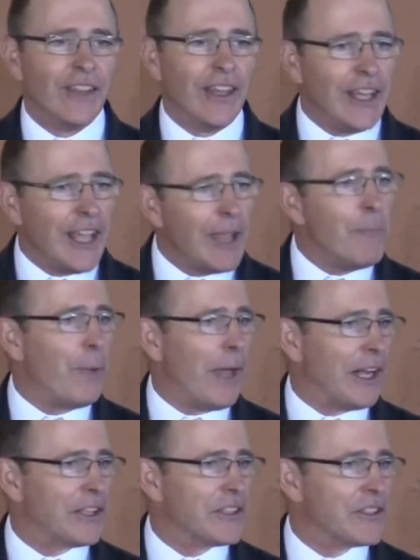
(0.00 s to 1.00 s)
that
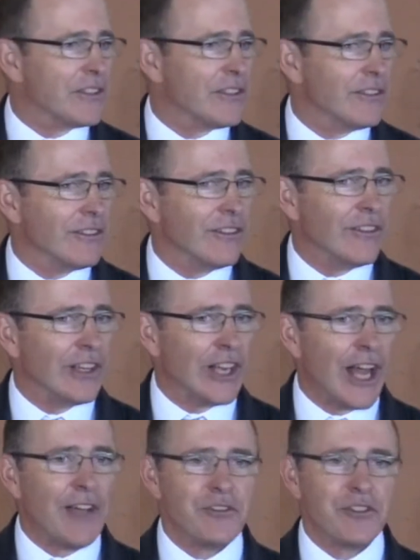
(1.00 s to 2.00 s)
impacts the
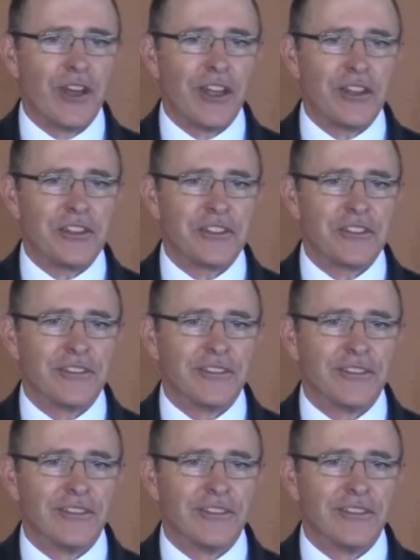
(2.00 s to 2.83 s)
lives of others.